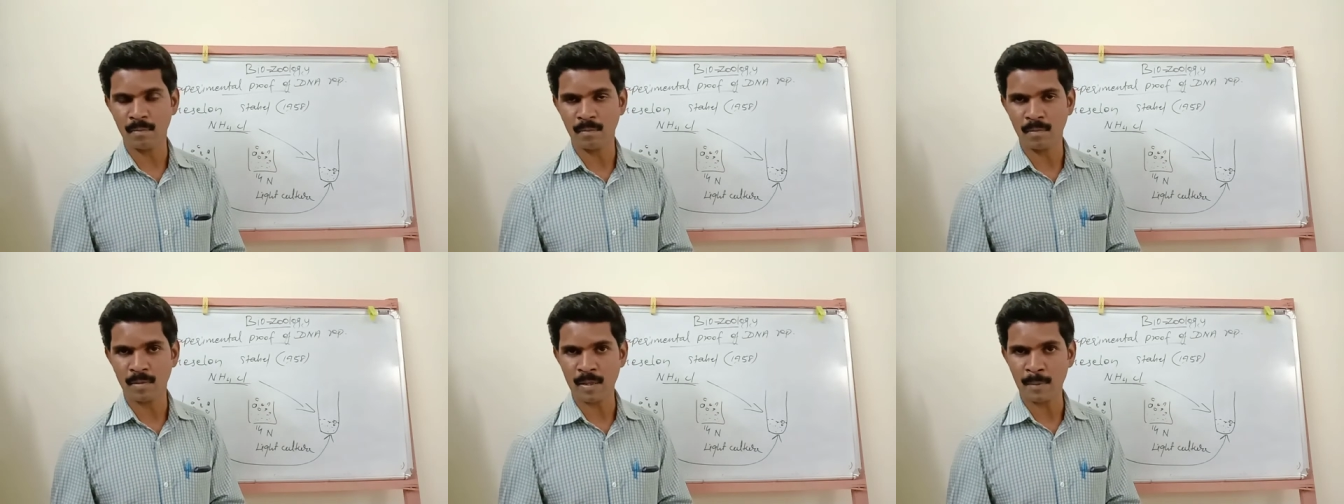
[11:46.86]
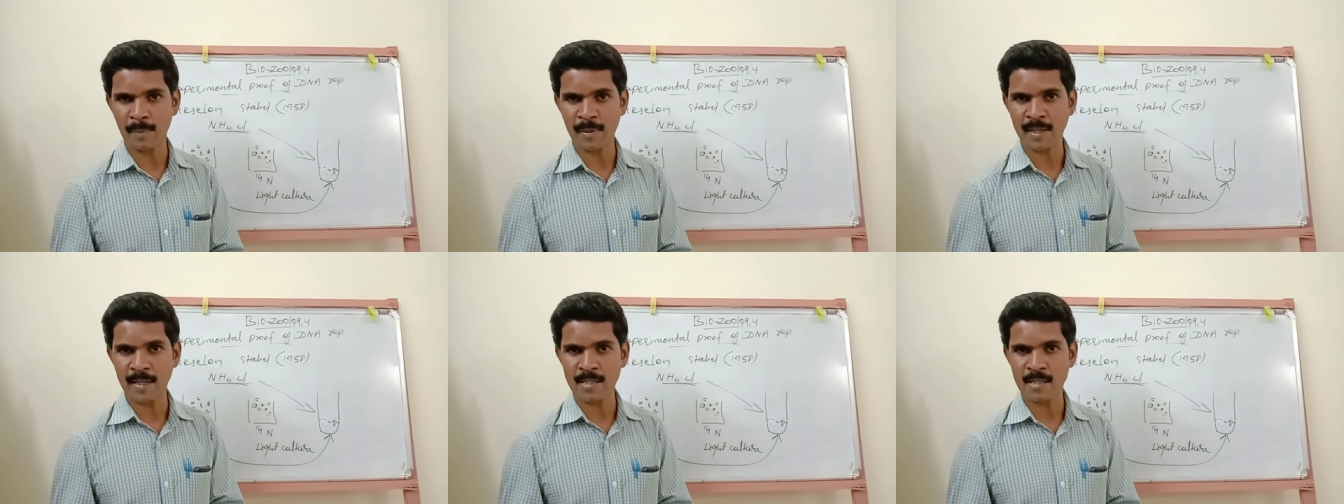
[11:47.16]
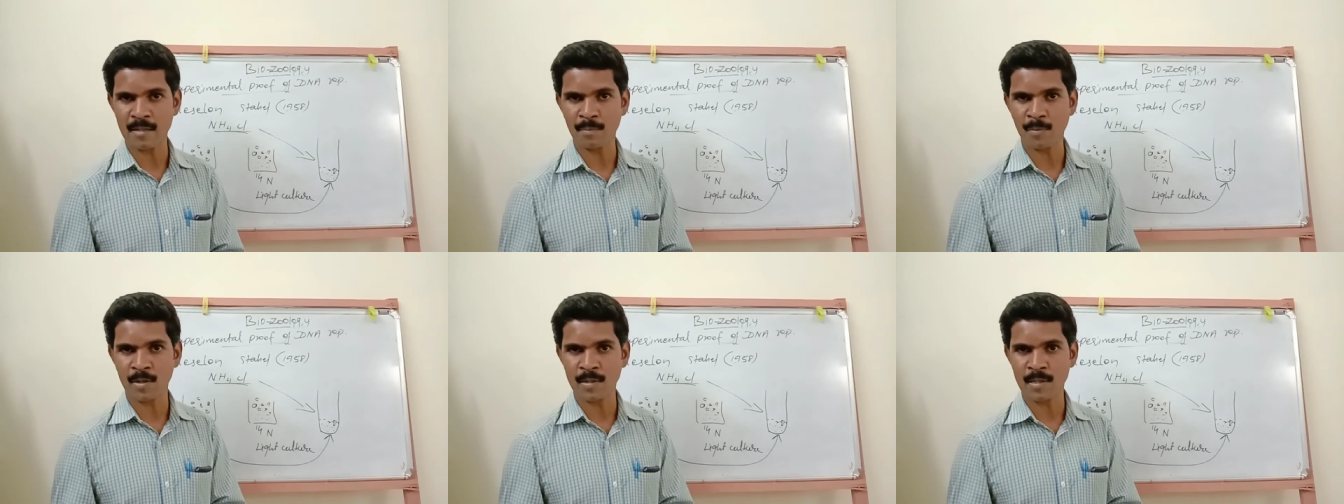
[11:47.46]

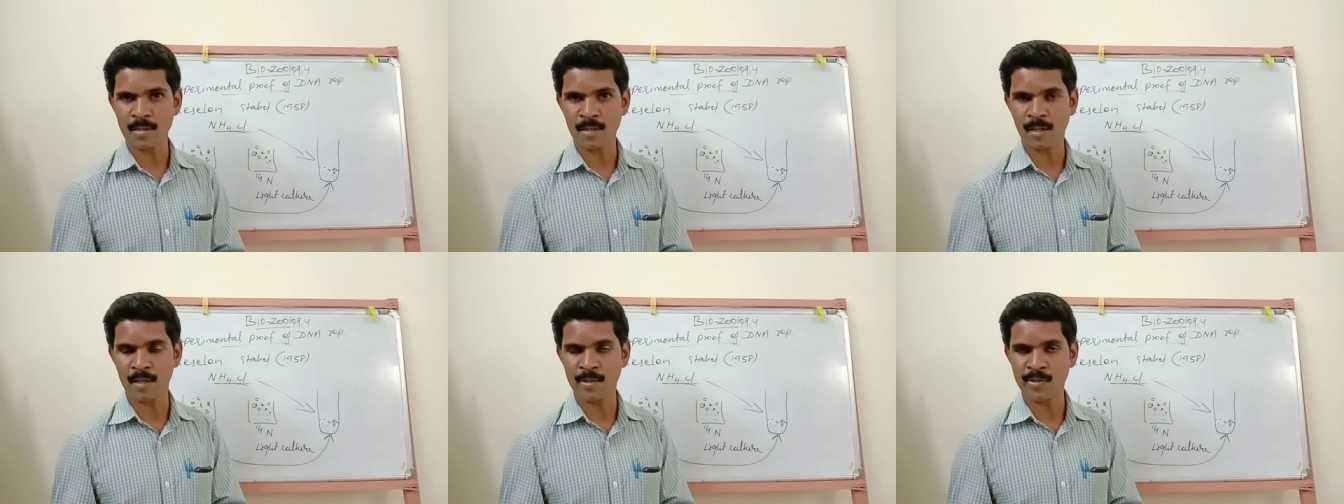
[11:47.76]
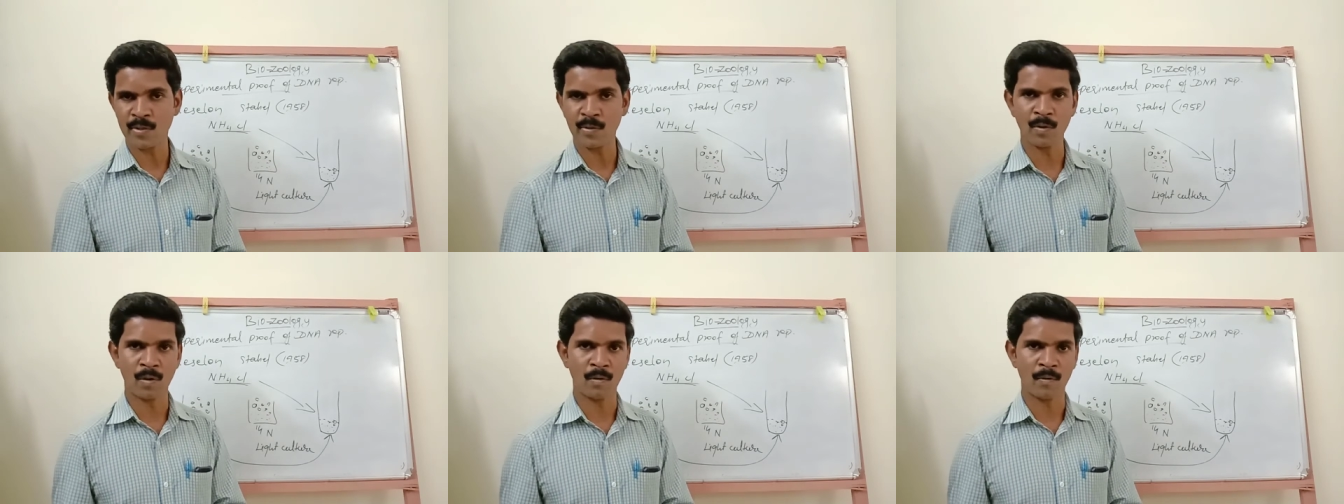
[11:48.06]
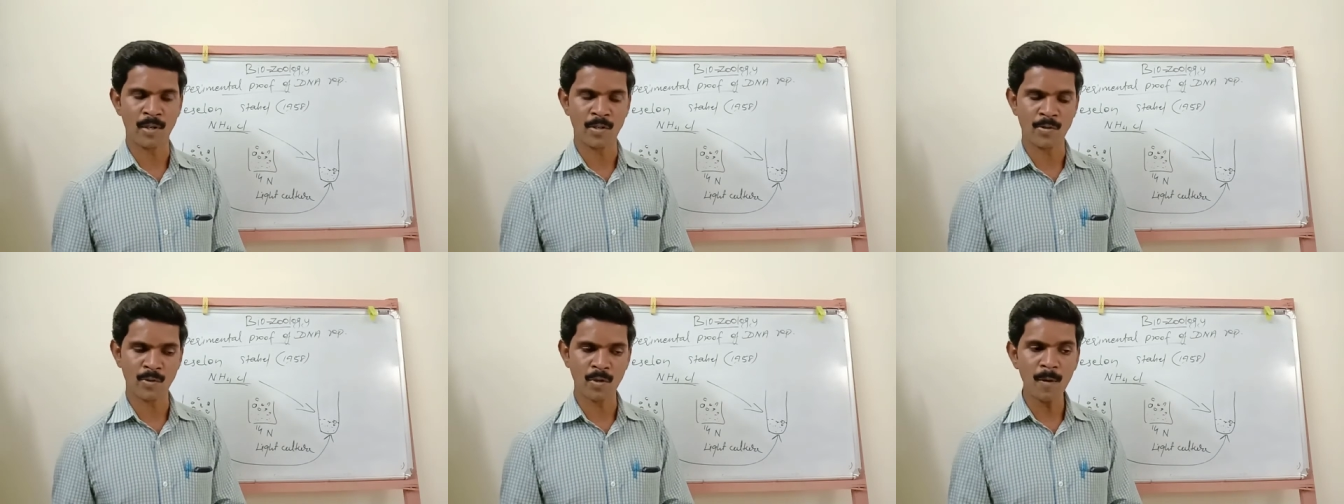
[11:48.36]
replication process also
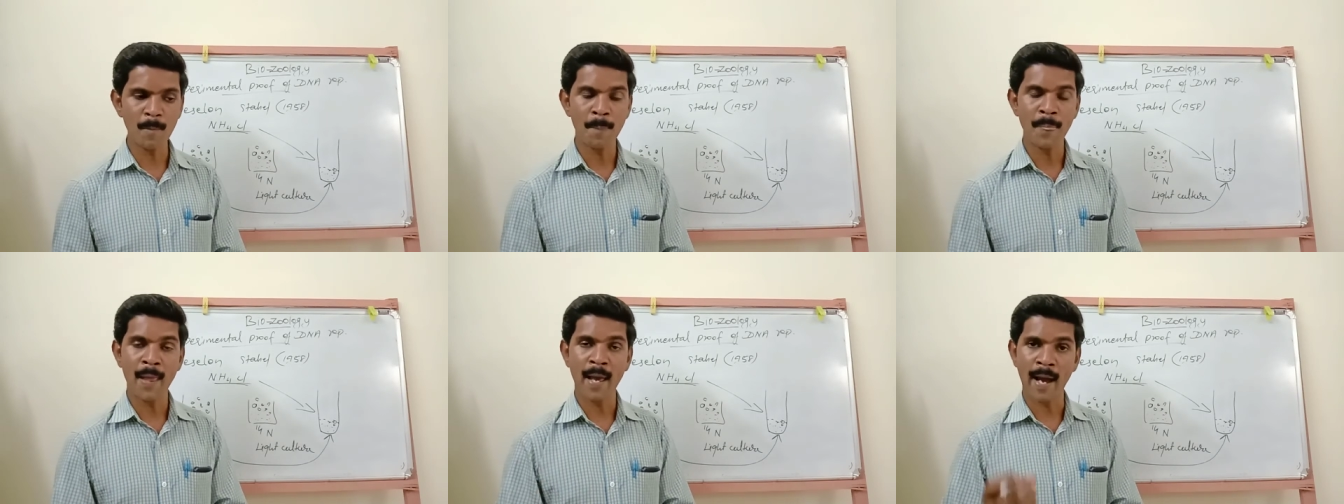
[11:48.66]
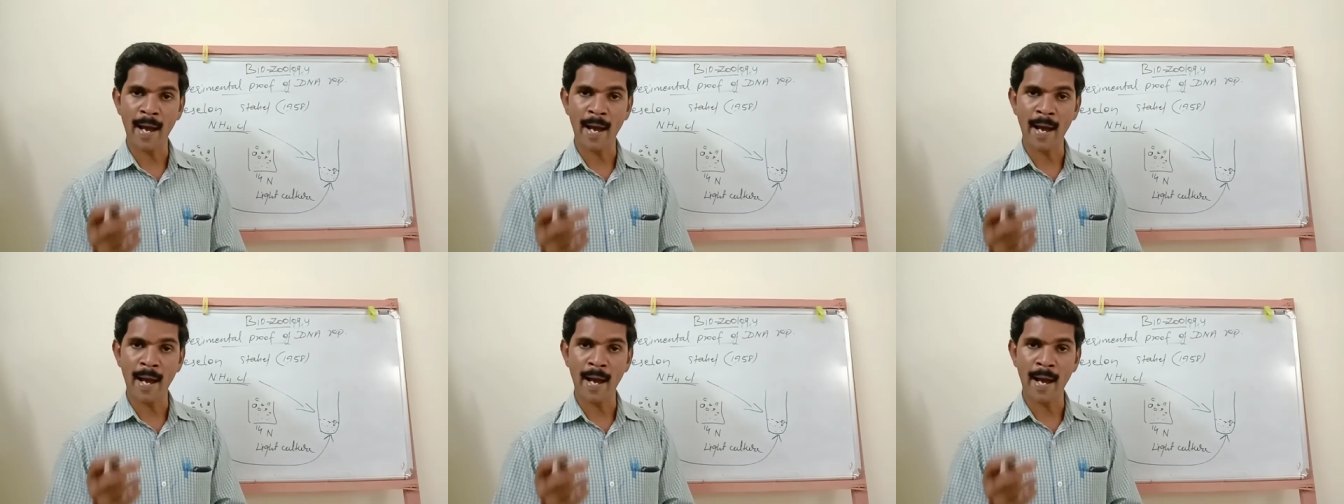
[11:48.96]
over. So